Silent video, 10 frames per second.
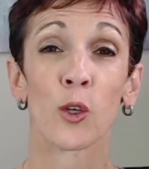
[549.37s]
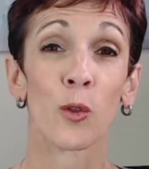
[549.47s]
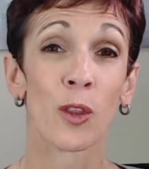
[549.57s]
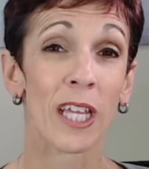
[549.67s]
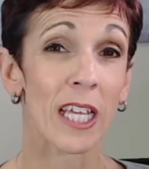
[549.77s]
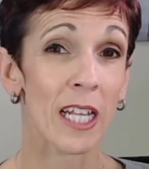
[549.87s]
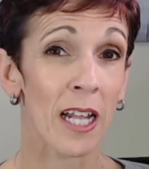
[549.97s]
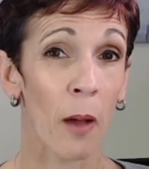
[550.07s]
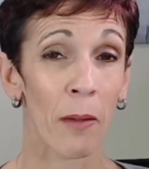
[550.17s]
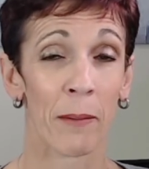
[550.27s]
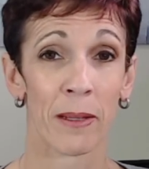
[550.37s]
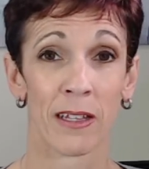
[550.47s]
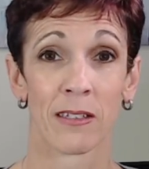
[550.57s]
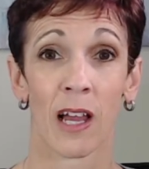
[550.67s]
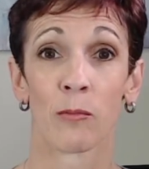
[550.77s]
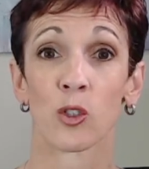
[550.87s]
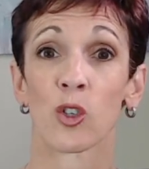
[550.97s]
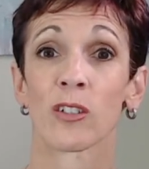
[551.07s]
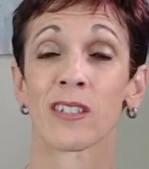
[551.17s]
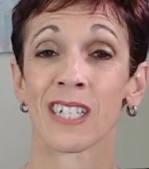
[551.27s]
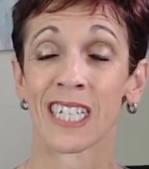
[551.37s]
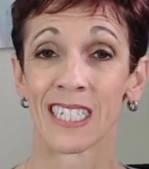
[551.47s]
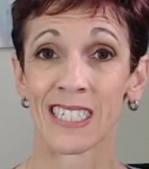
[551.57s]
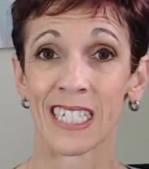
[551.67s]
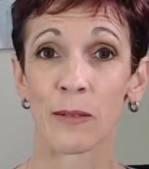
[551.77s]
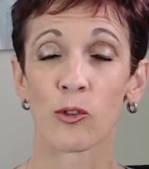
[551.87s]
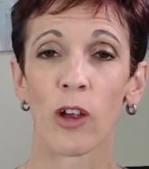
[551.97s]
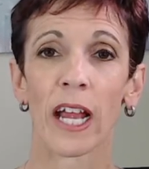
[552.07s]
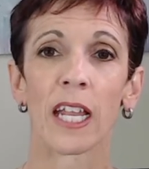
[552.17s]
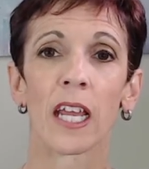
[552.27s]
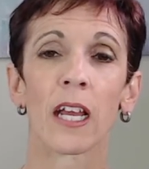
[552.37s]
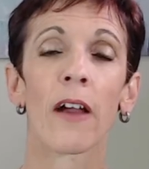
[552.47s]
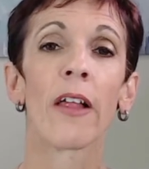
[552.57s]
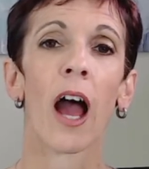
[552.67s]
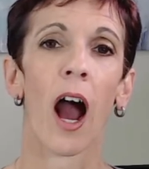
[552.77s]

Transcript: you're thinking now might be the time to consider then sleep training.